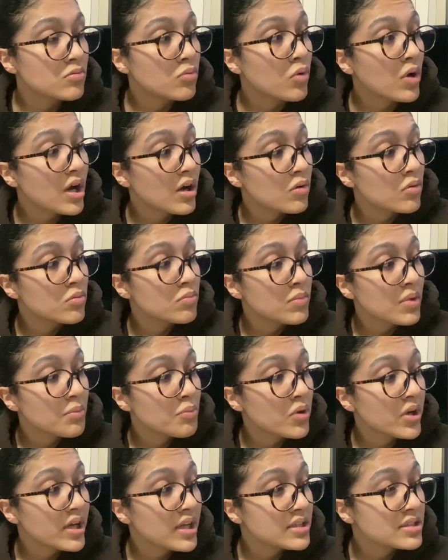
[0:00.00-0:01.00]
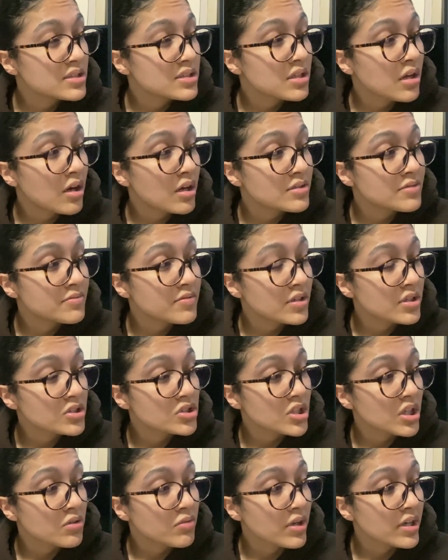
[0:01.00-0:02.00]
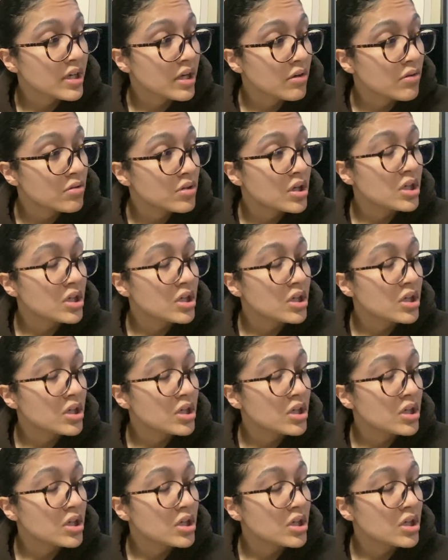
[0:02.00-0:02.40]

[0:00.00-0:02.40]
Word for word: wow, my brain's not functioning right now.